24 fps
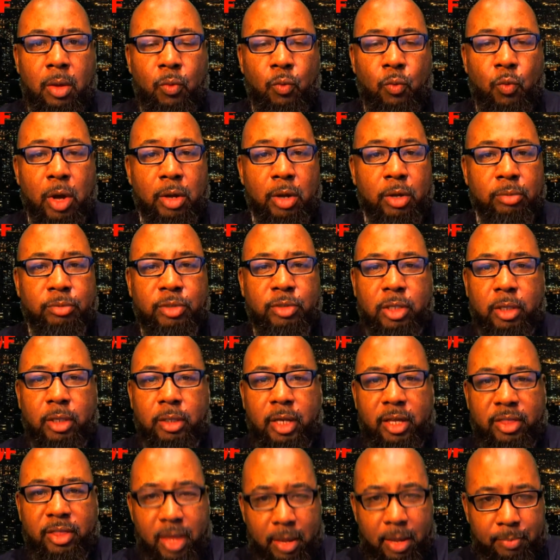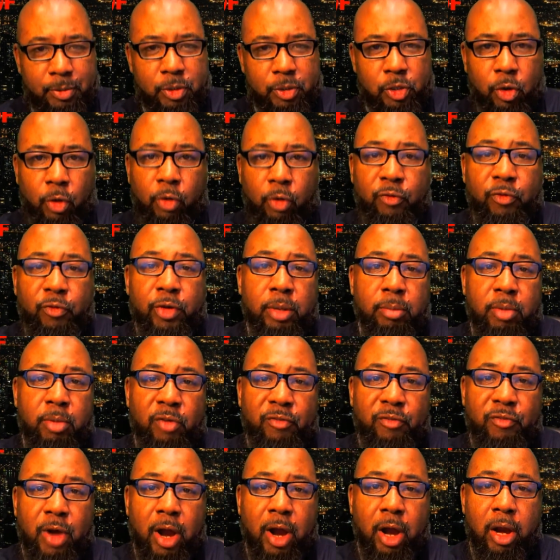Welcome to another episode of Freedom on
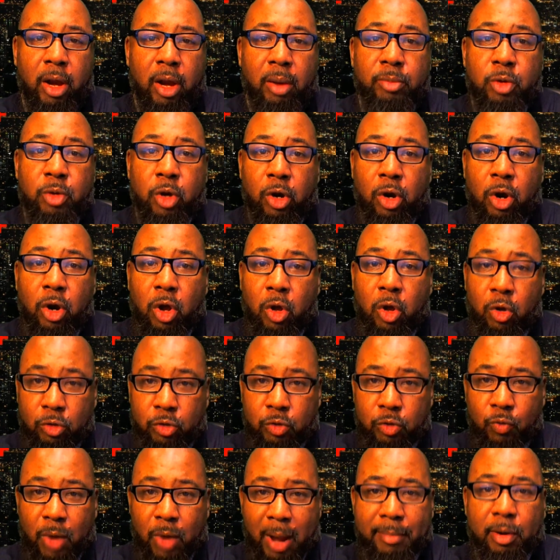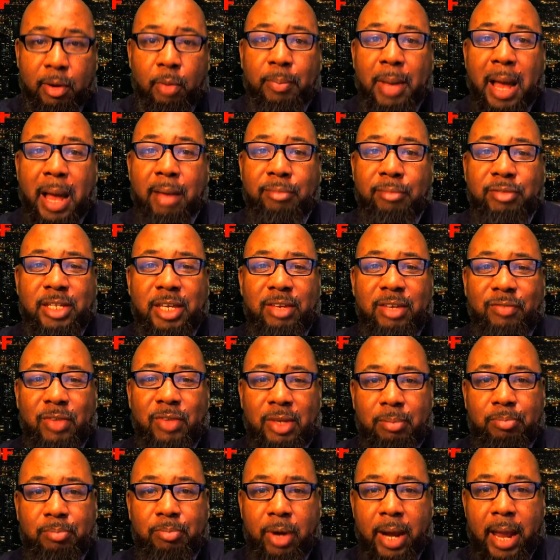Fire. I'm your host, Robert Bob
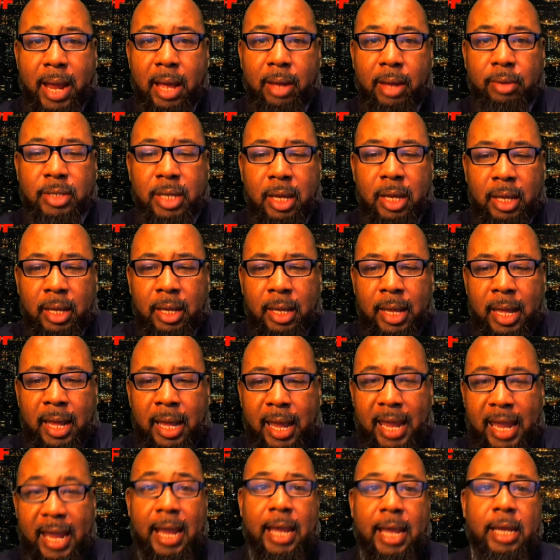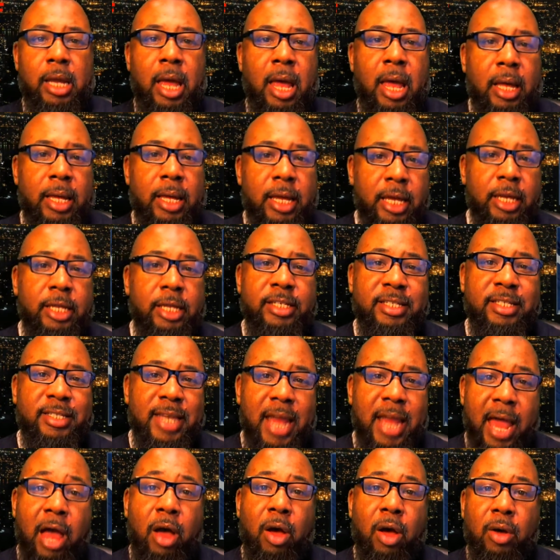TV Brown. And it is
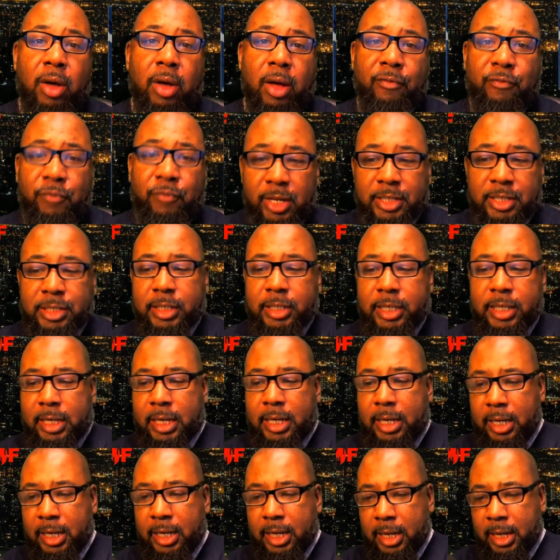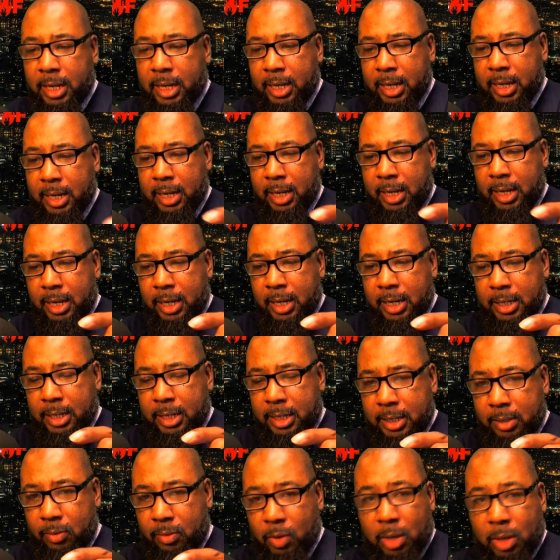now officially,
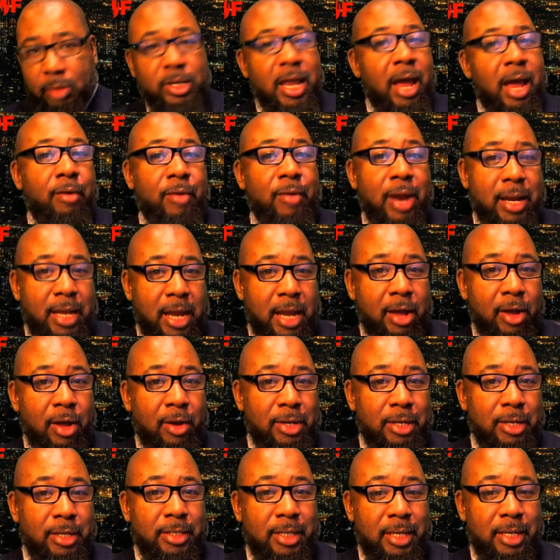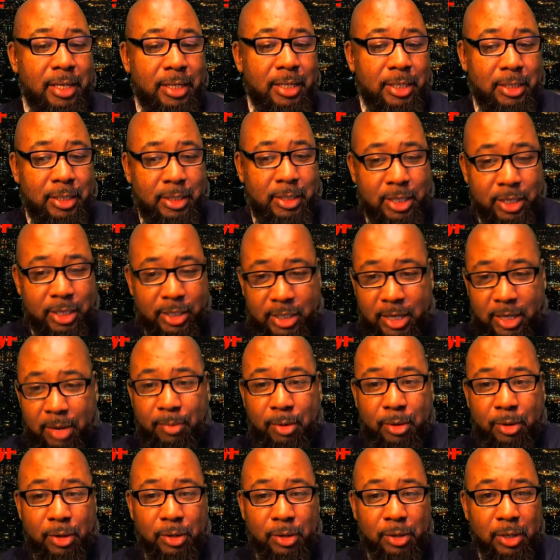well, not right now,
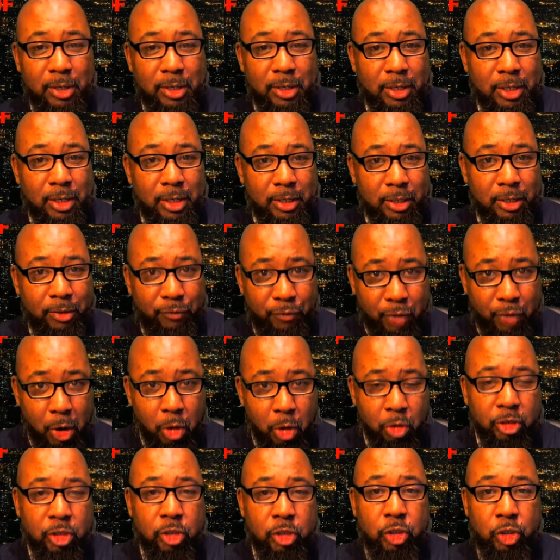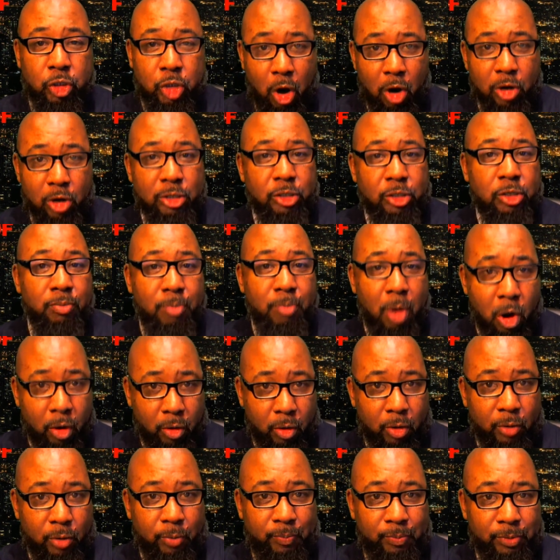December the 1st starts
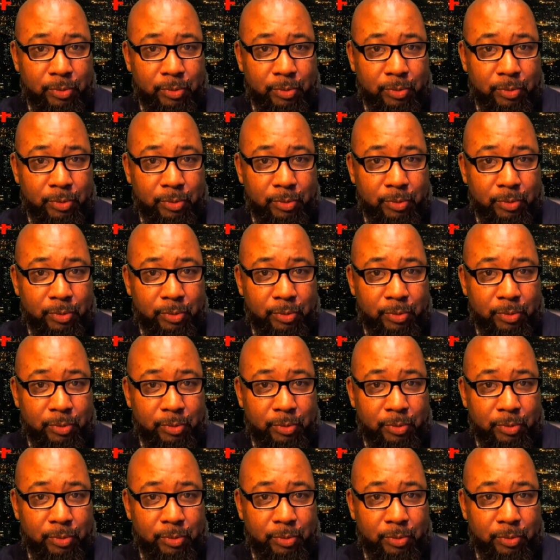tomorrow,